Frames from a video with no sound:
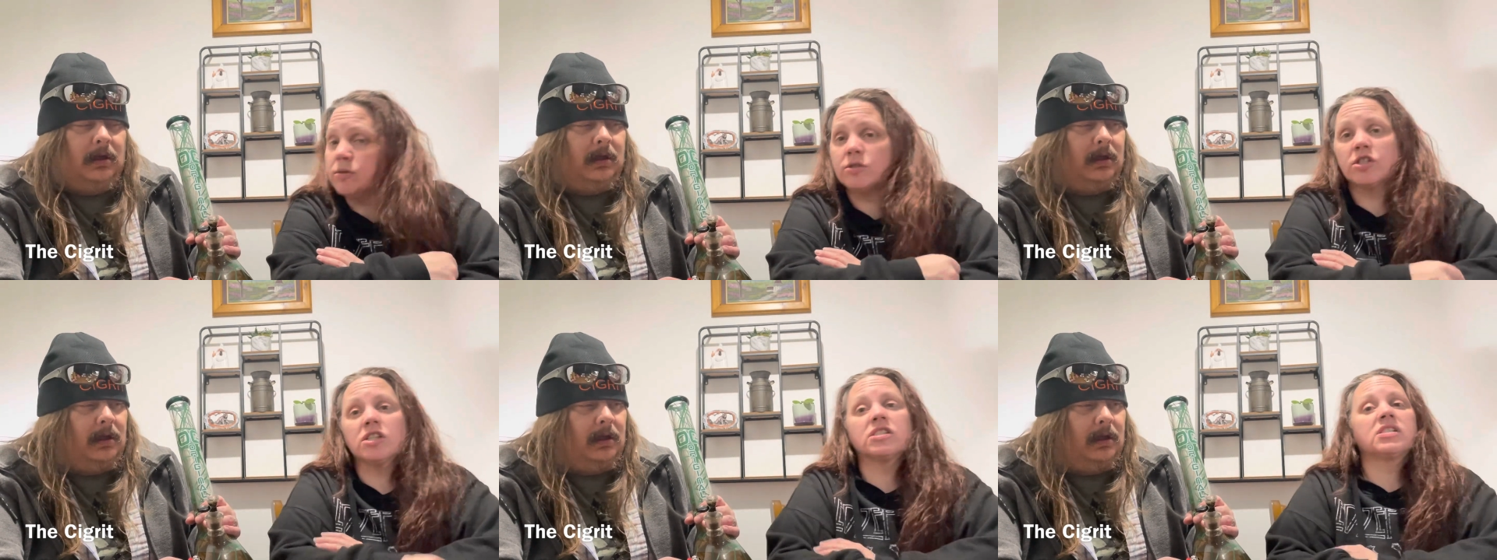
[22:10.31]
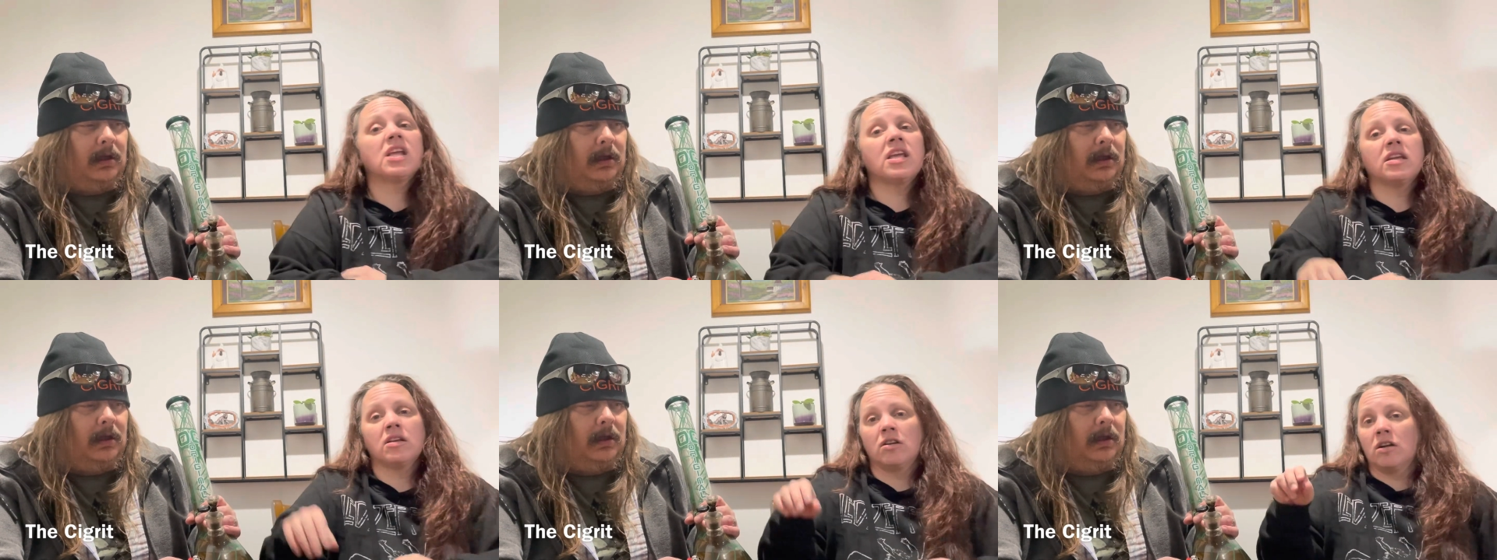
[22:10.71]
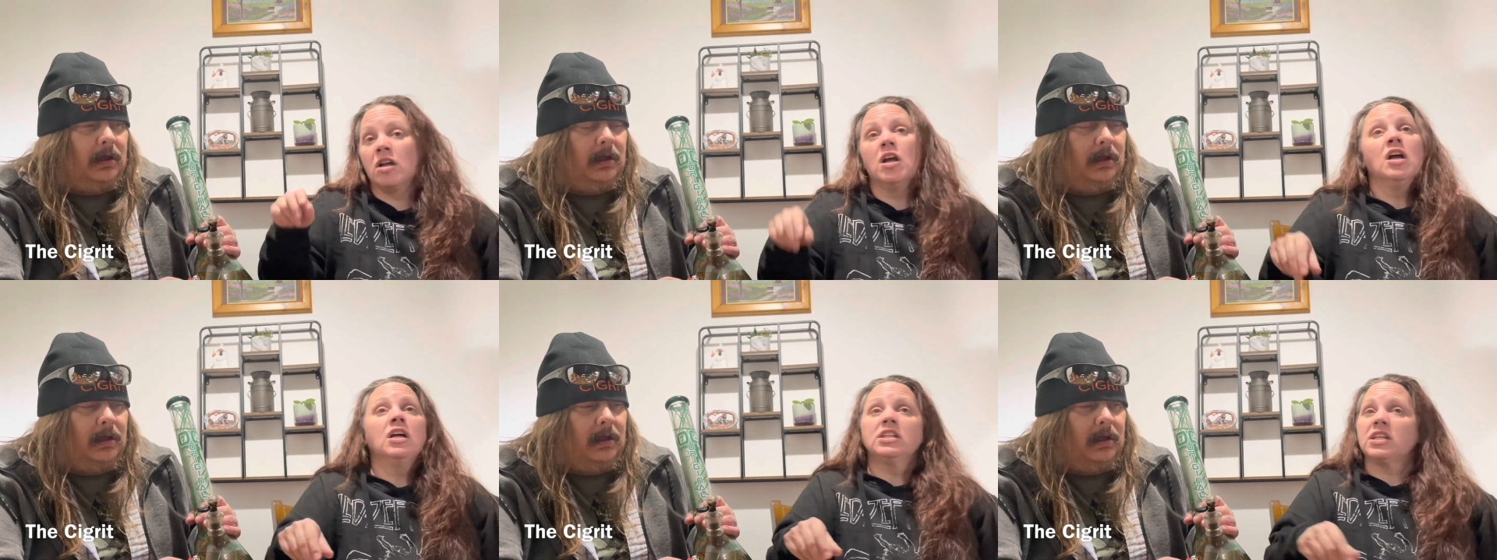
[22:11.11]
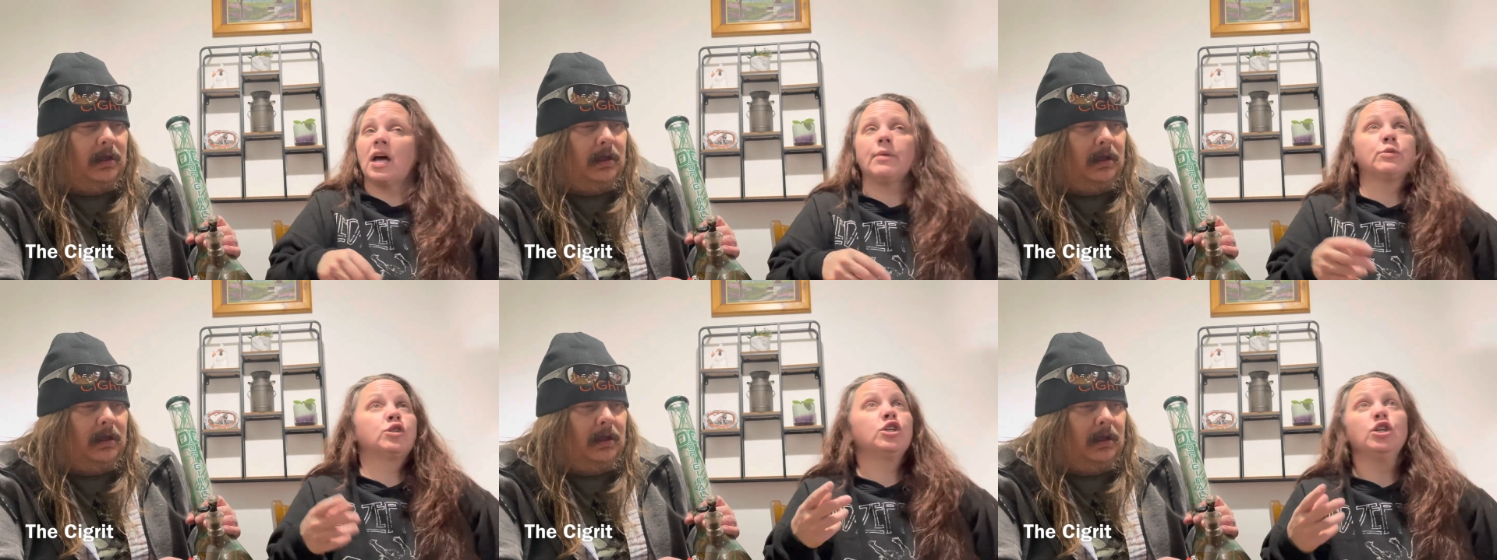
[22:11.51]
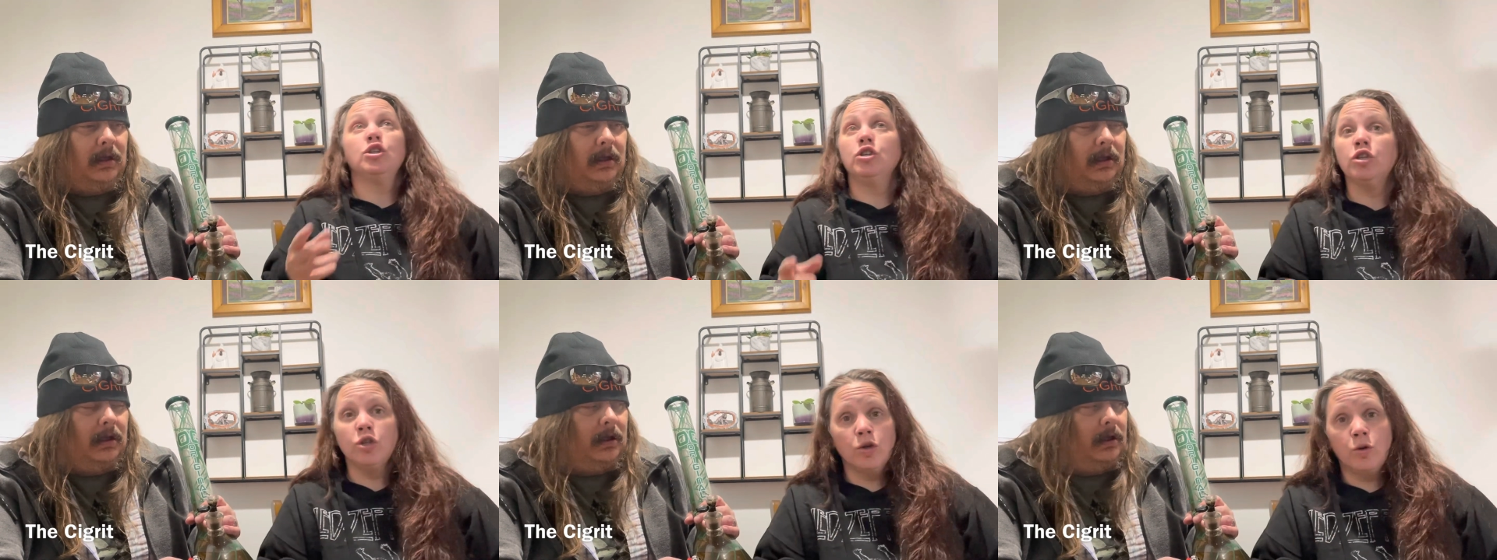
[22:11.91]
Speaker 1: She was just taking her time.
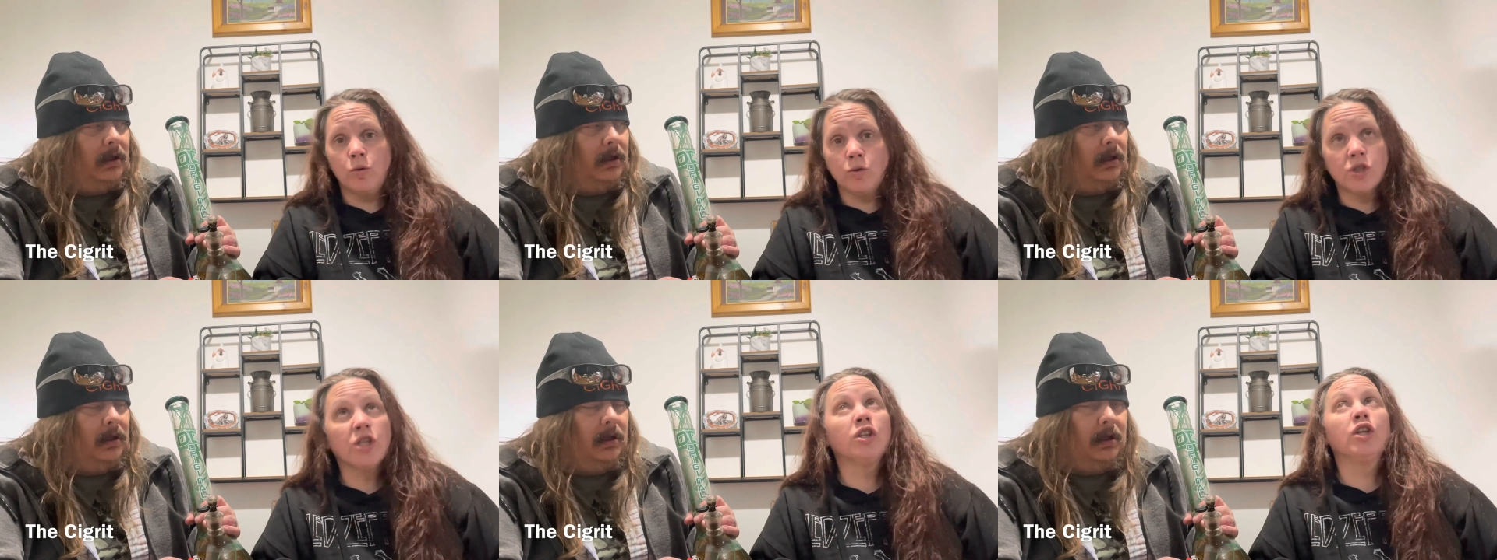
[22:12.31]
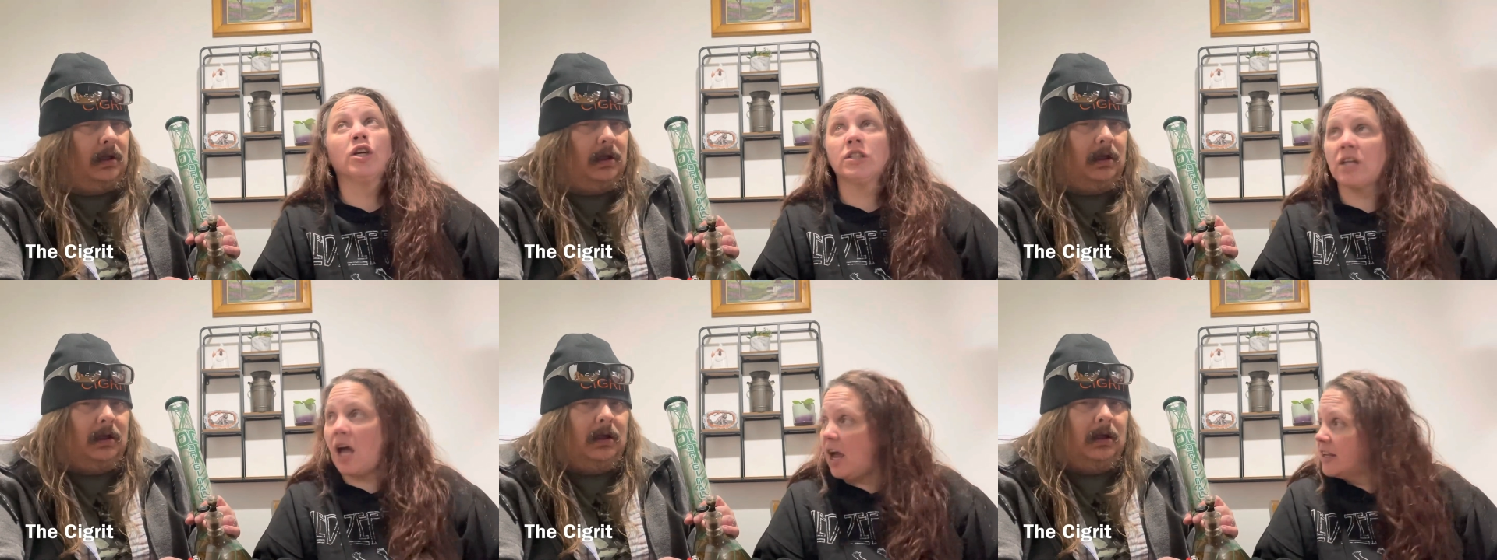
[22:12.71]
She knew. She looked.